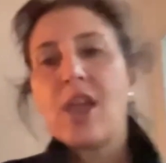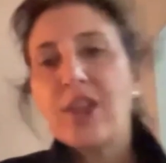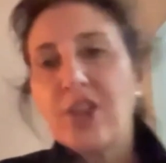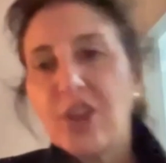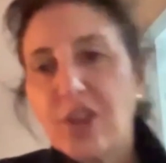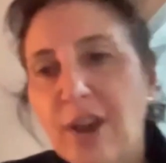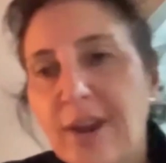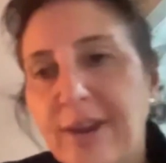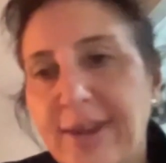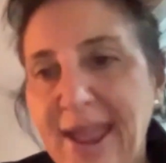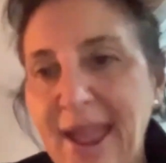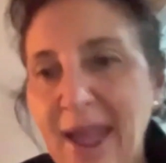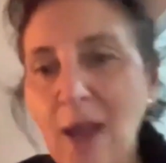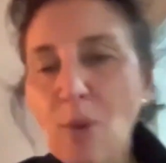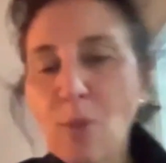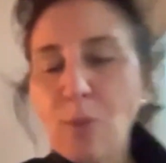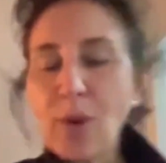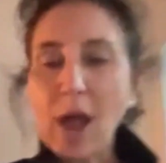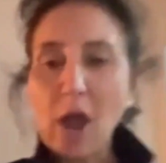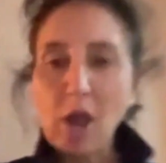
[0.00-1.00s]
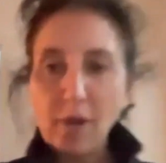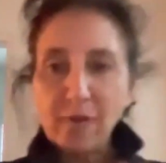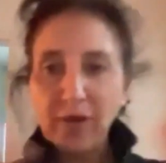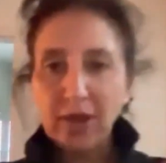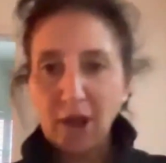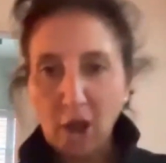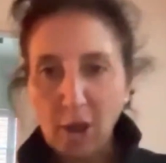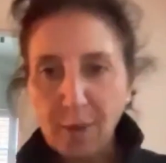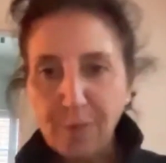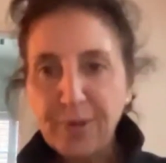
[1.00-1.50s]
now over
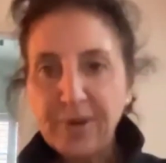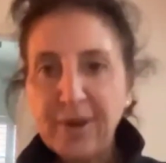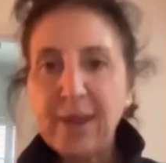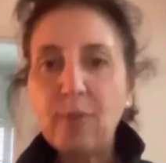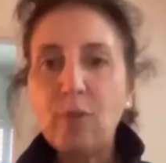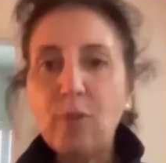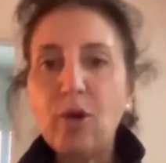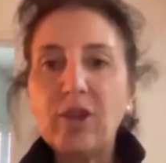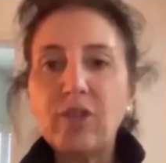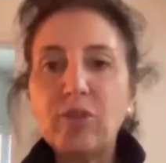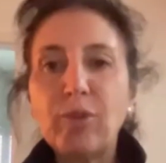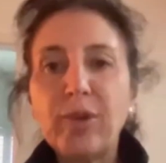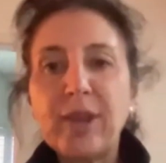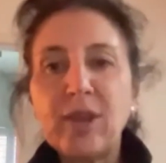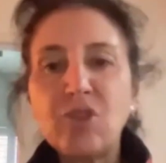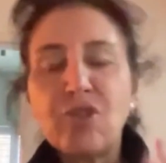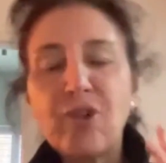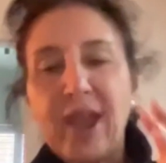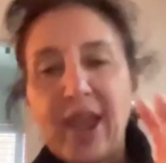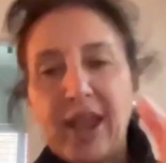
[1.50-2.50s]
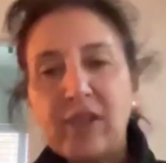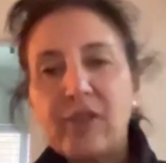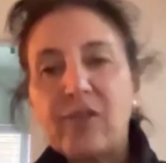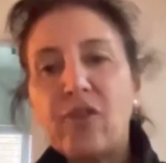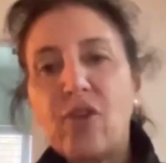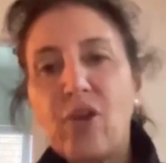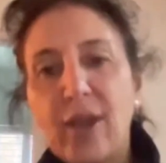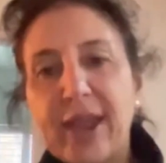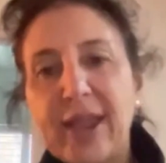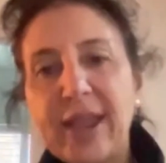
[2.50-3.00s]
open networks, we can
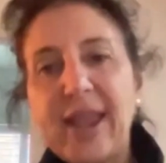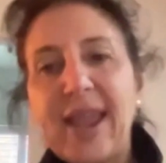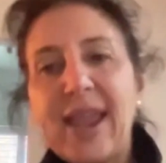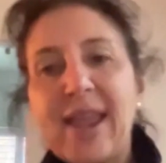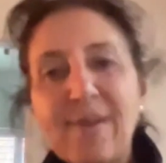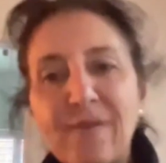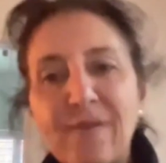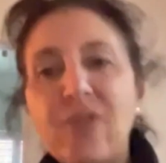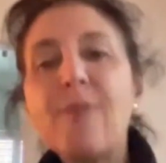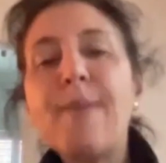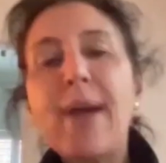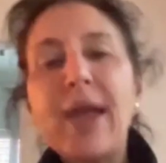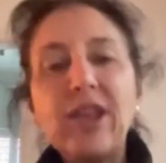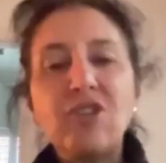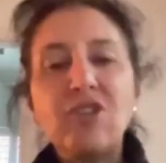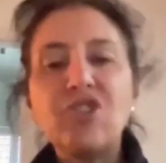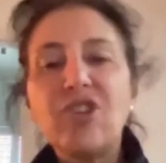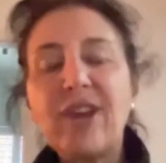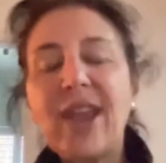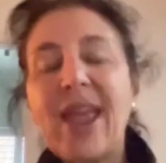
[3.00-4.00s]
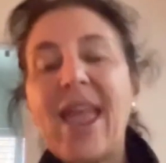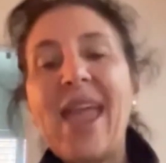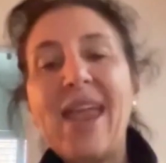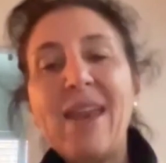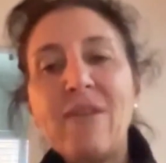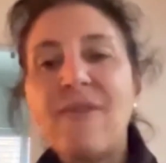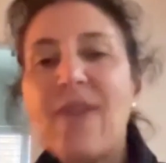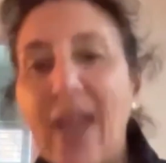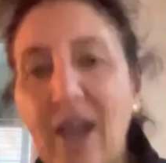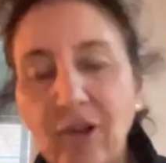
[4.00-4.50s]
transfer information
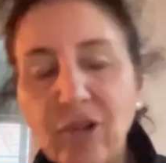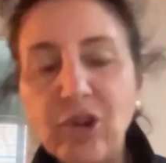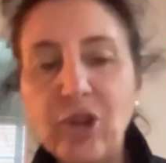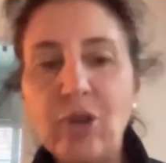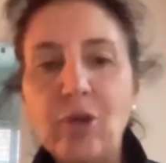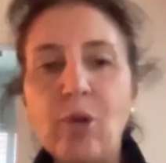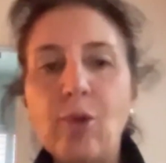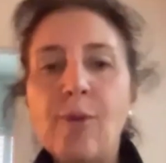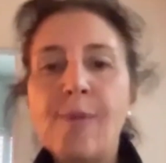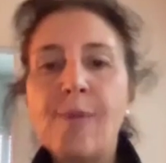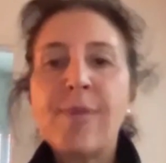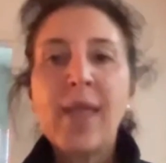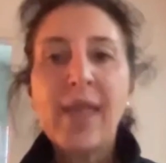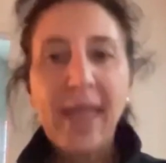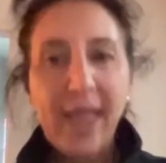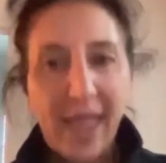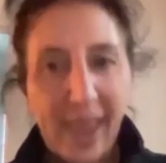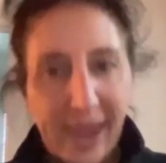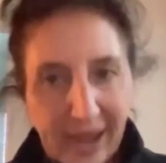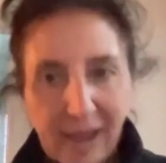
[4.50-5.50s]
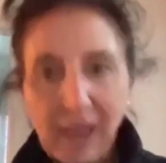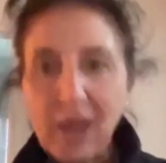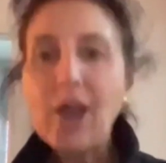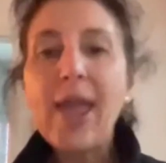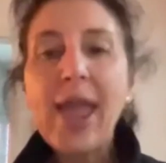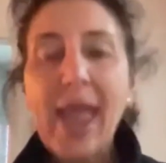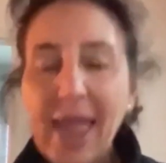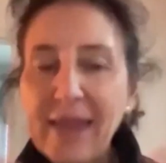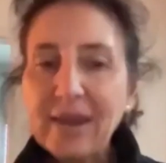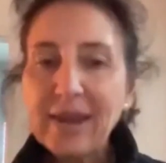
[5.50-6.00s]
and value.
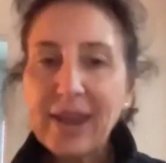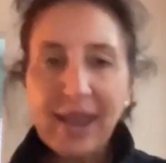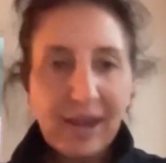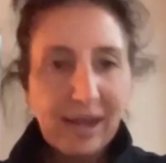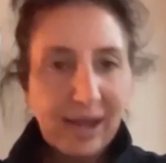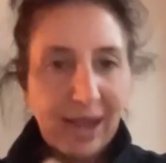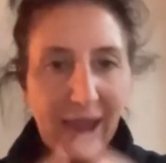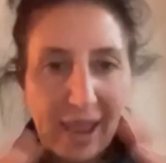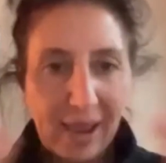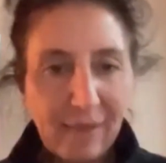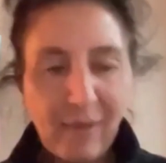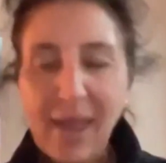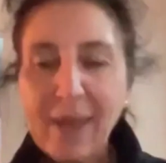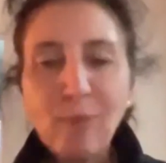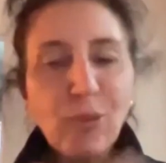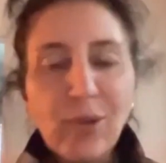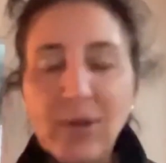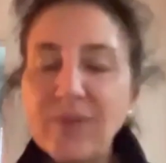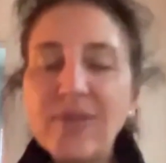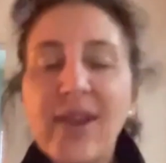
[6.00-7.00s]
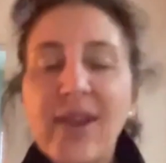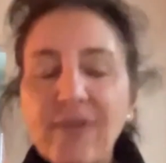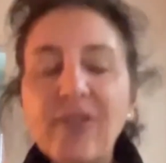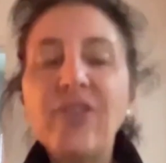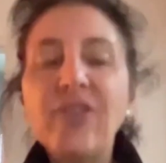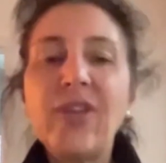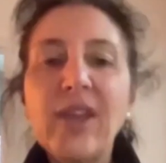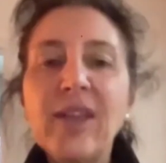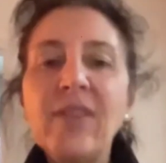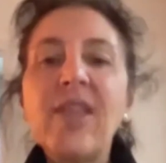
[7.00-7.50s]
And we've never
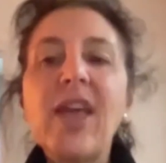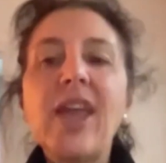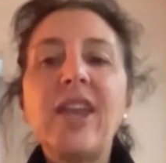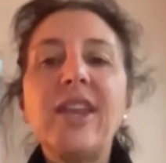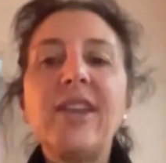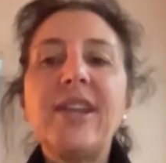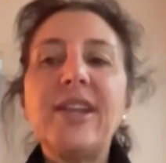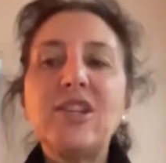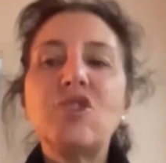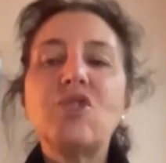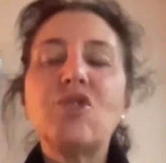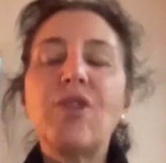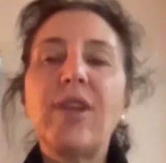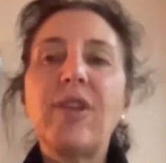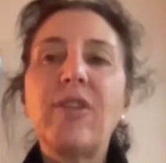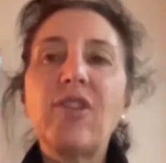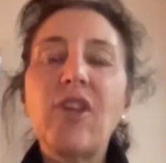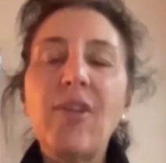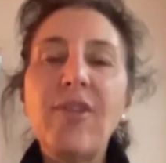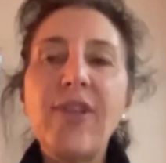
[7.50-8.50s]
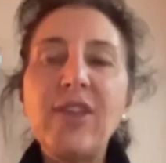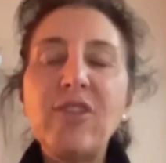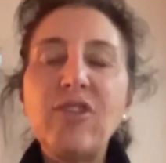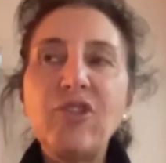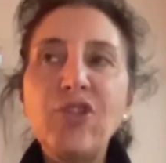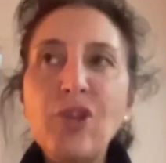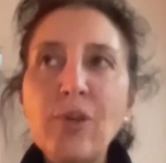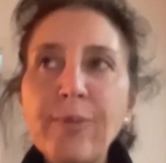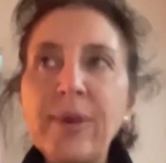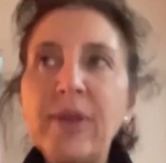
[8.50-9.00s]
seen that in history. So these
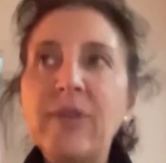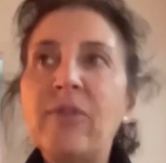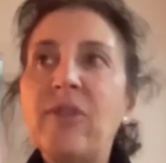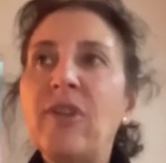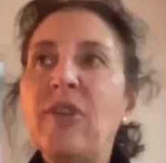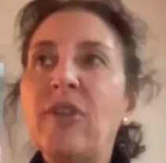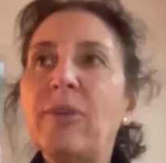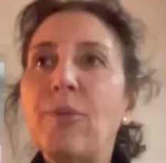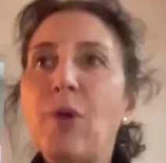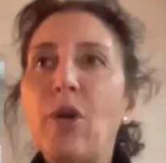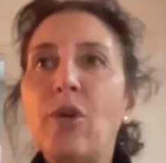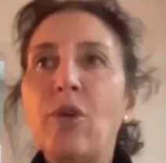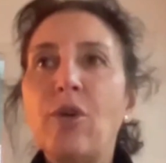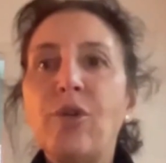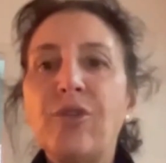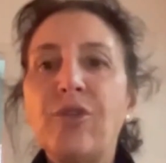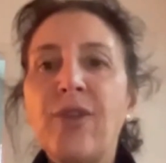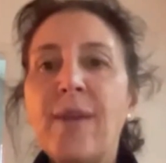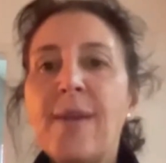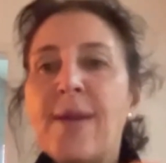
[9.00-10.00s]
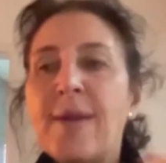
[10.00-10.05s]
new business models,